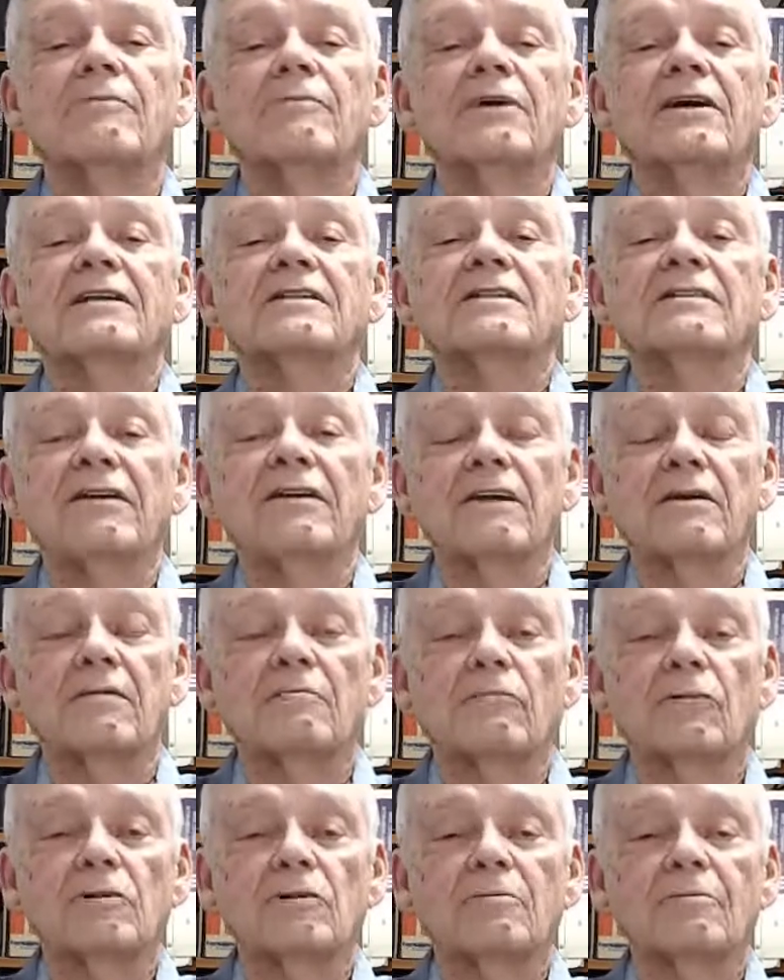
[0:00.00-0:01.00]
because if it
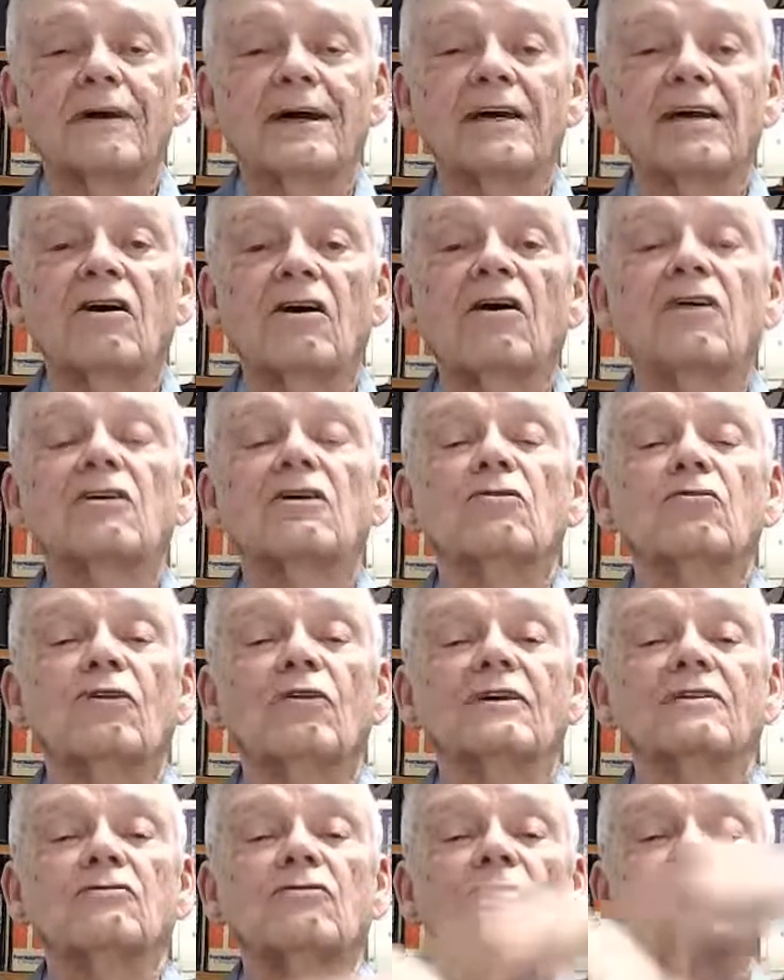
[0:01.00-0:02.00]
had multiplied all at
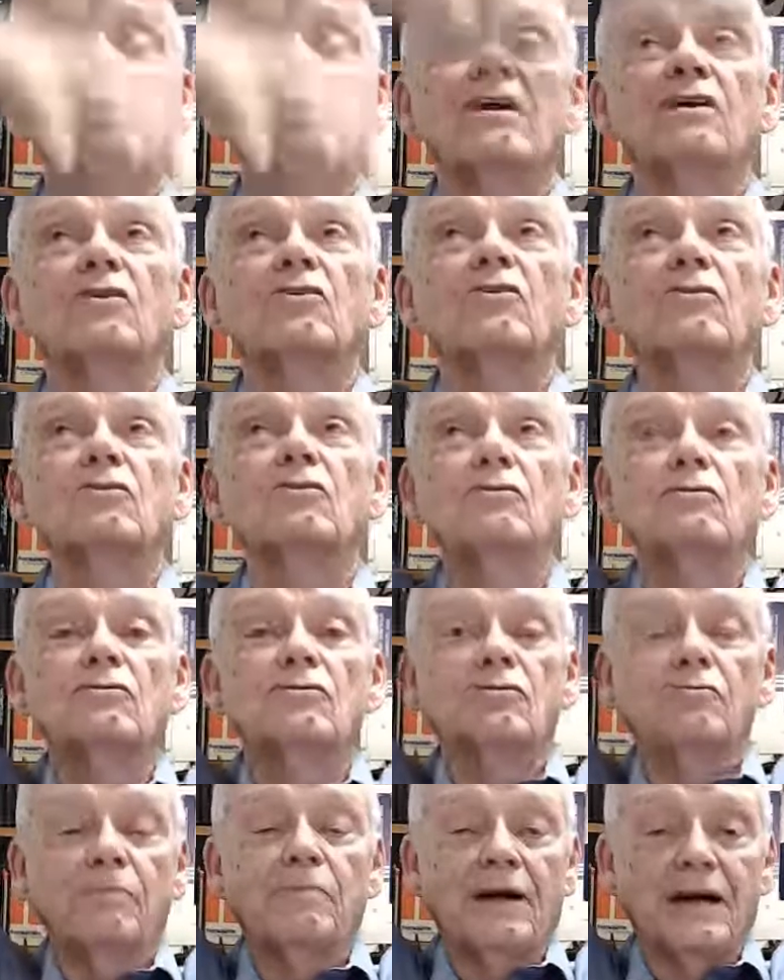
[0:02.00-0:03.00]
once, it would have been a
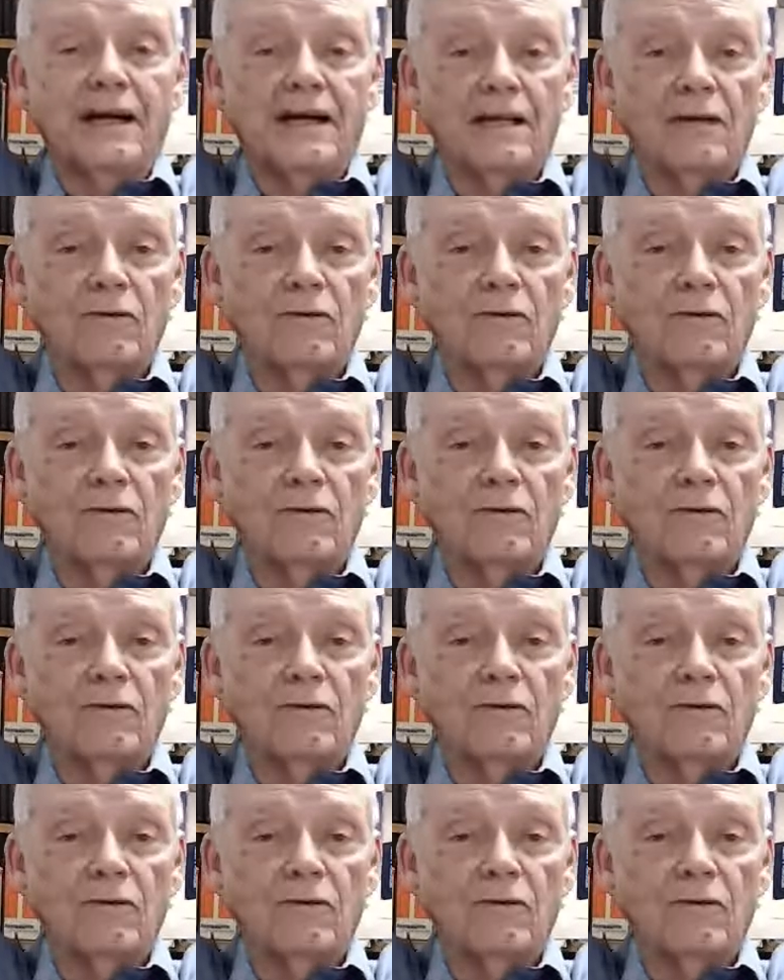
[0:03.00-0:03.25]
huge pile.